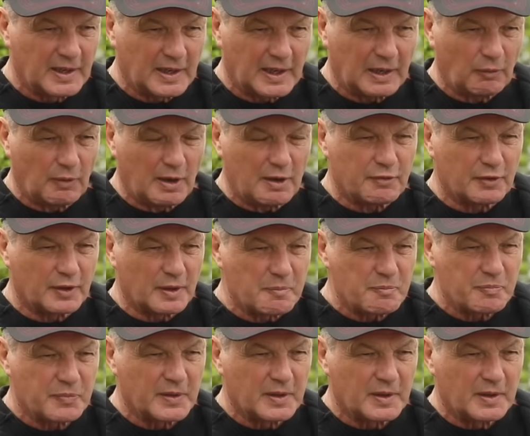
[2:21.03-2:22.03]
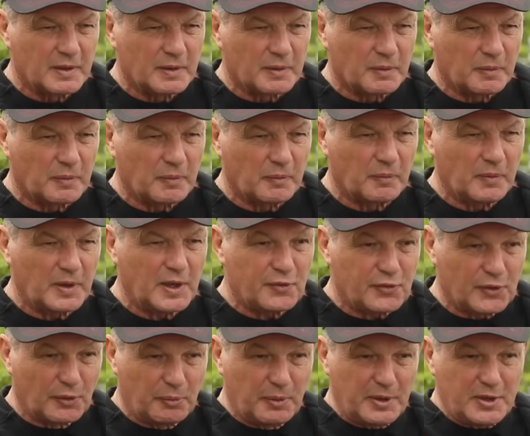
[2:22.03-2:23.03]
However, if
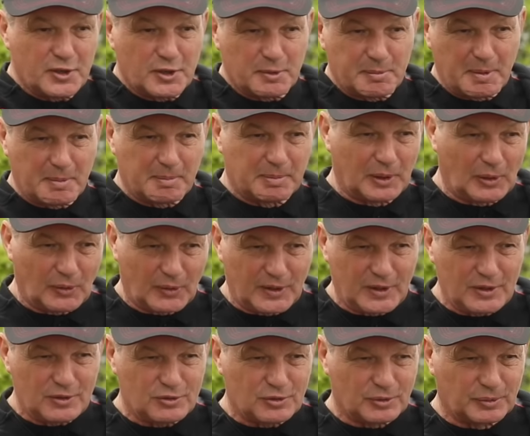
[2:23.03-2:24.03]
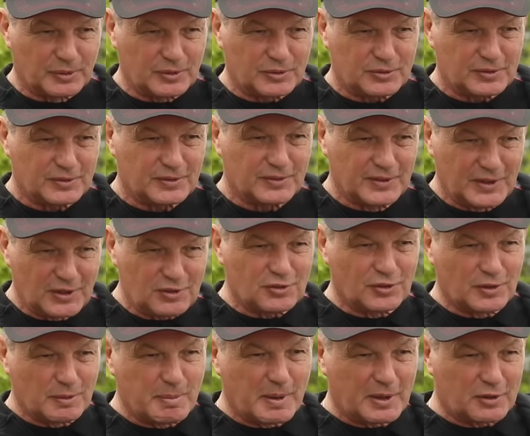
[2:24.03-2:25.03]
the wind had been blowing into us, these are
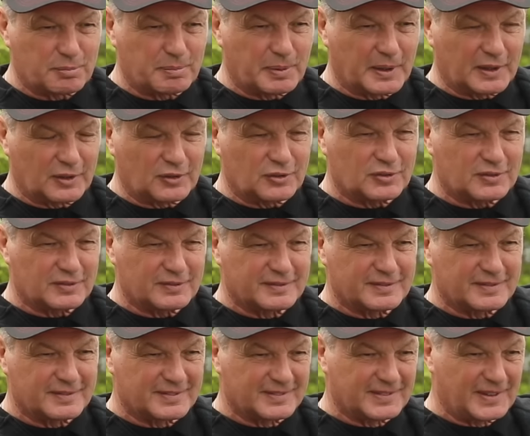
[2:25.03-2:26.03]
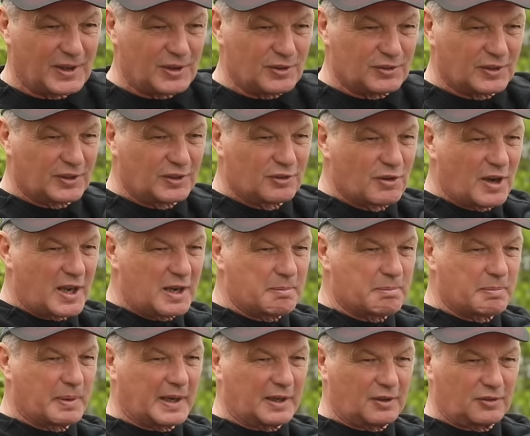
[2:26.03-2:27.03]
the best pegs. These are
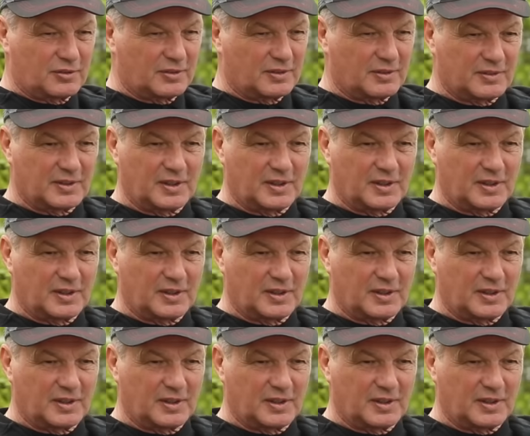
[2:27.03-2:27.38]
great pegs.